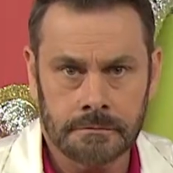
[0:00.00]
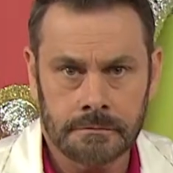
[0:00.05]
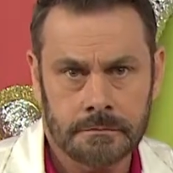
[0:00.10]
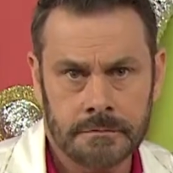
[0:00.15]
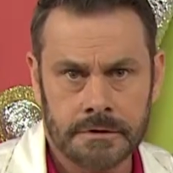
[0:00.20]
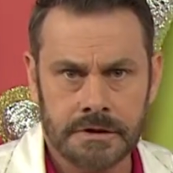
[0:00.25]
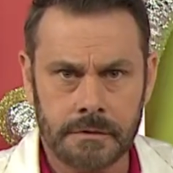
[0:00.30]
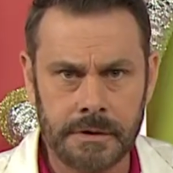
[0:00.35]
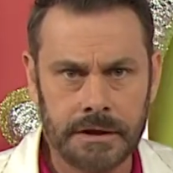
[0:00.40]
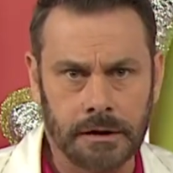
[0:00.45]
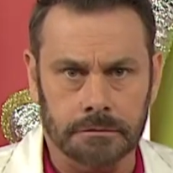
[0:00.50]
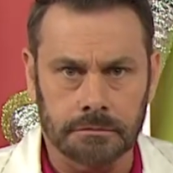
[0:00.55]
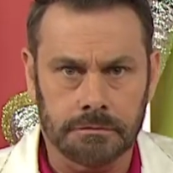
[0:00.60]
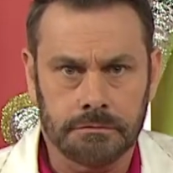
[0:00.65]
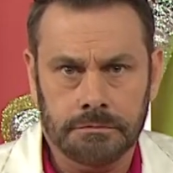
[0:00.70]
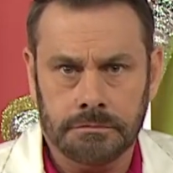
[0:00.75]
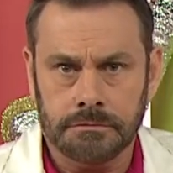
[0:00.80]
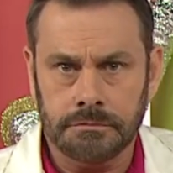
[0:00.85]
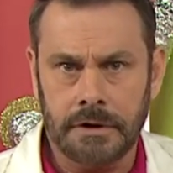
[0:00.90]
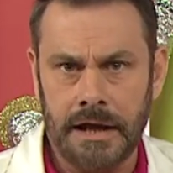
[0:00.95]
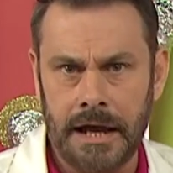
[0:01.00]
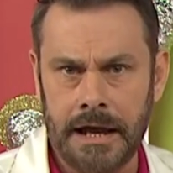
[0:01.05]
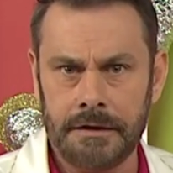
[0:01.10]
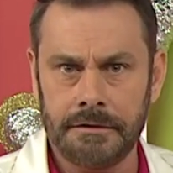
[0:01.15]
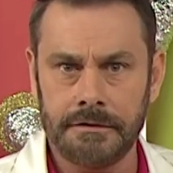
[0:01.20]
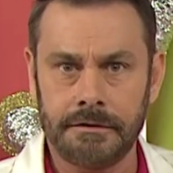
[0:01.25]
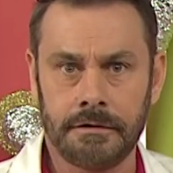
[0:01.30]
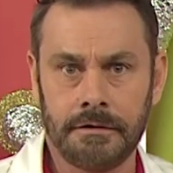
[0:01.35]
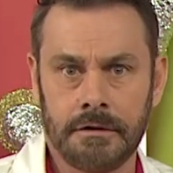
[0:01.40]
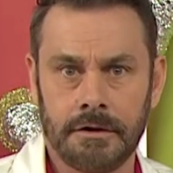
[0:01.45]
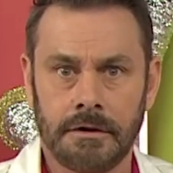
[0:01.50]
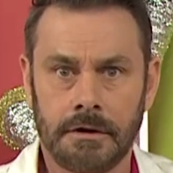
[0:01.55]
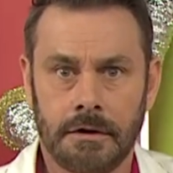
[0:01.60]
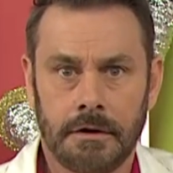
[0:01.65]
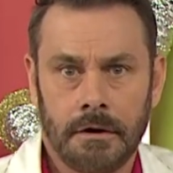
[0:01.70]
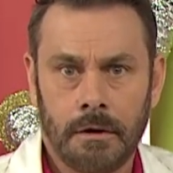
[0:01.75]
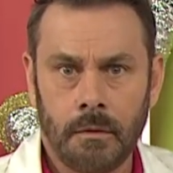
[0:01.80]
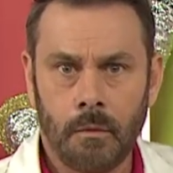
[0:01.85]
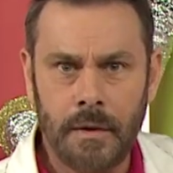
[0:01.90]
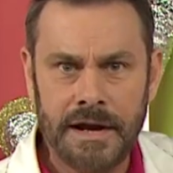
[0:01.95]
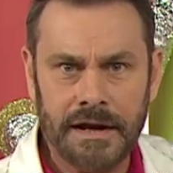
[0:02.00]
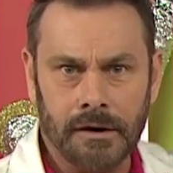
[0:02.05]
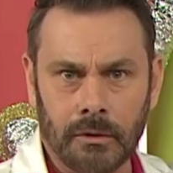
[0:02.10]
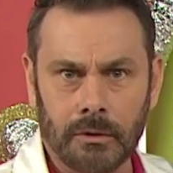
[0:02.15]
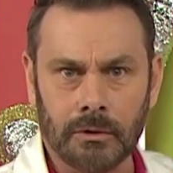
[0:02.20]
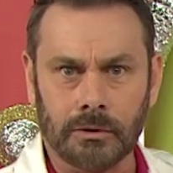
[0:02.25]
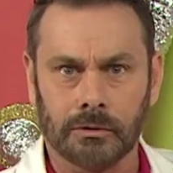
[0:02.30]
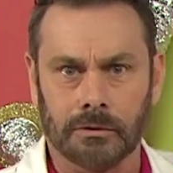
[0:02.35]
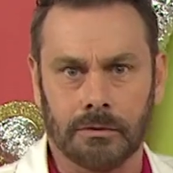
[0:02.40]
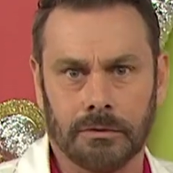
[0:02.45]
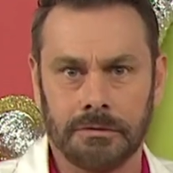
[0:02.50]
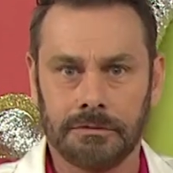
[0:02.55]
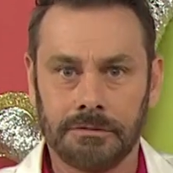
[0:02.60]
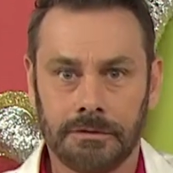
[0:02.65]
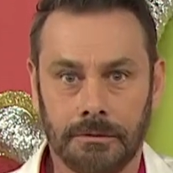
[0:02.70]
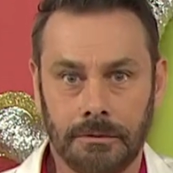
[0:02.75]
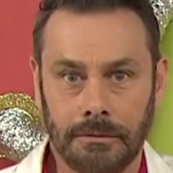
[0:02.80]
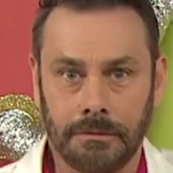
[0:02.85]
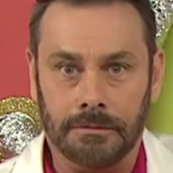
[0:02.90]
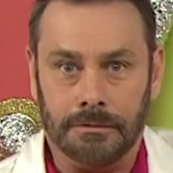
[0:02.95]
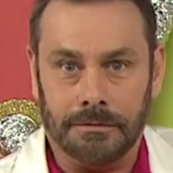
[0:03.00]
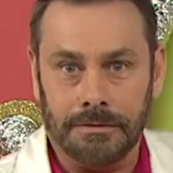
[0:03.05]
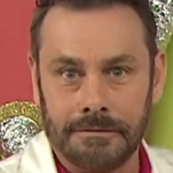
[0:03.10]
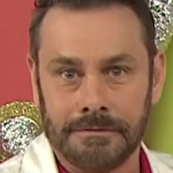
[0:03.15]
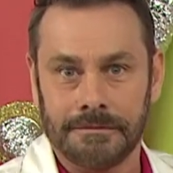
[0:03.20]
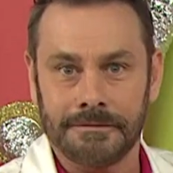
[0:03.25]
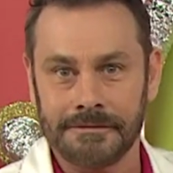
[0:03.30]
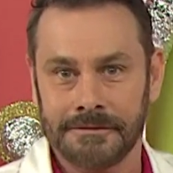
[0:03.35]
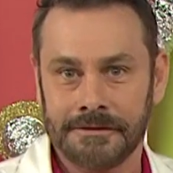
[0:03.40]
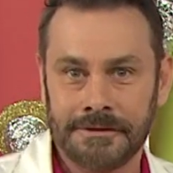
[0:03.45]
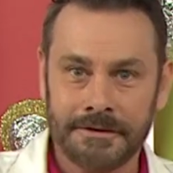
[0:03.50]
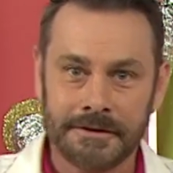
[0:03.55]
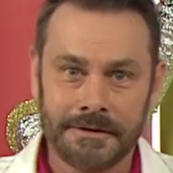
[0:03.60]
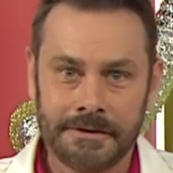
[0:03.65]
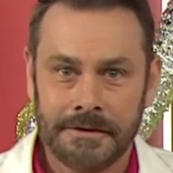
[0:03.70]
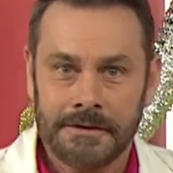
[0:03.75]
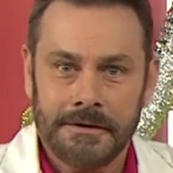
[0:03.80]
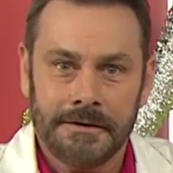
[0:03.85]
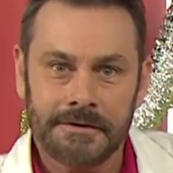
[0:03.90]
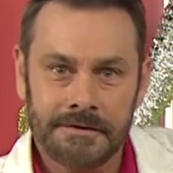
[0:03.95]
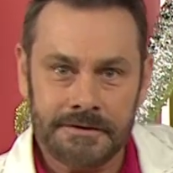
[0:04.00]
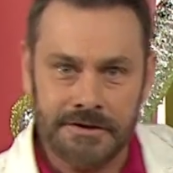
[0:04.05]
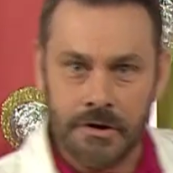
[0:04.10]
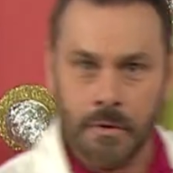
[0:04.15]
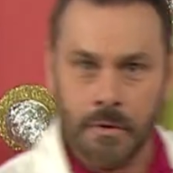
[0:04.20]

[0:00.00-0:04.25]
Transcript: squiggle and wiggle. Ooh. Do you